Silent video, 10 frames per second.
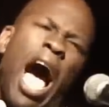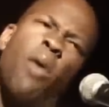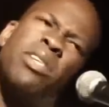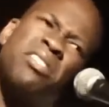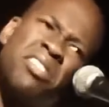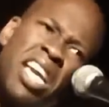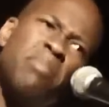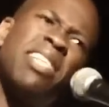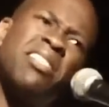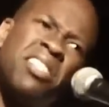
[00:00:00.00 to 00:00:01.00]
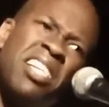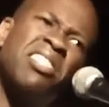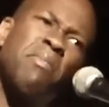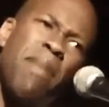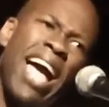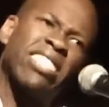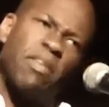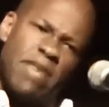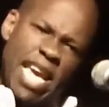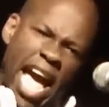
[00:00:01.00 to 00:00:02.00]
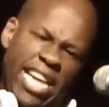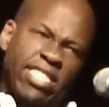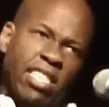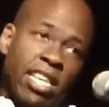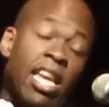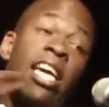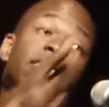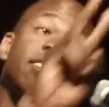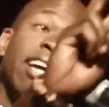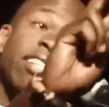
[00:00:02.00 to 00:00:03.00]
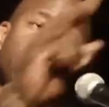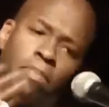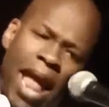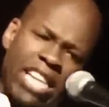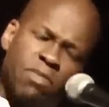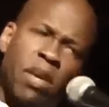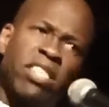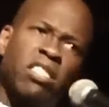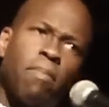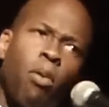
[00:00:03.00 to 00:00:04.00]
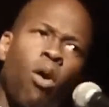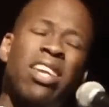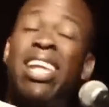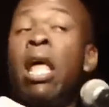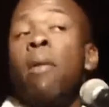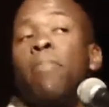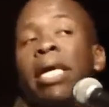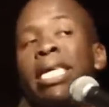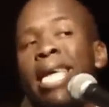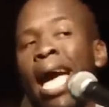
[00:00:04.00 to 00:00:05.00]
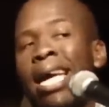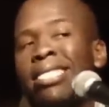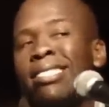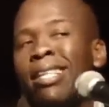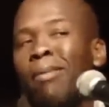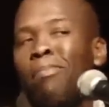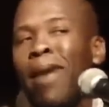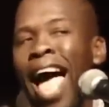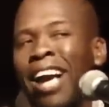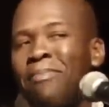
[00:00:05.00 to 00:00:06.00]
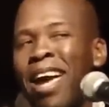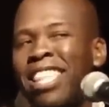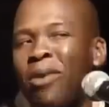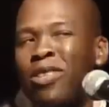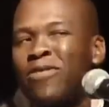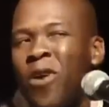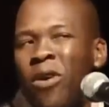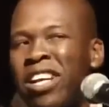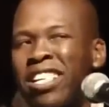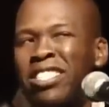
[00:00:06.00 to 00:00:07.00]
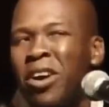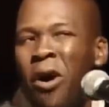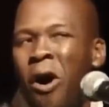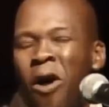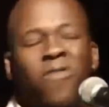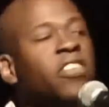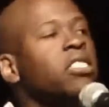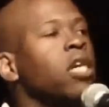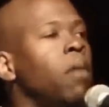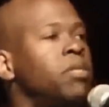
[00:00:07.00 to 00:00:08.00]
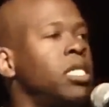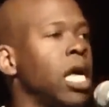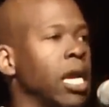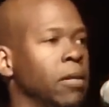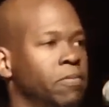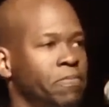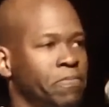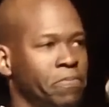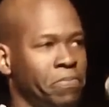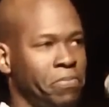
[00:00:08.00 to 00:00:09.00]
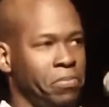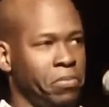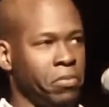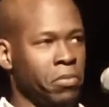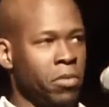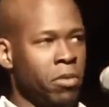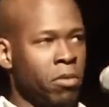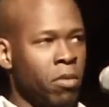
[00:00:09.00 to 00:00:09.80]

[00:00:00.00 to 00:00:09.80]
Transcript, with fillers: How it seems that teaching blacks to be excellent is second to blacks being subordinate, but yet it's still a black man that was voted into office upsetting. That's right.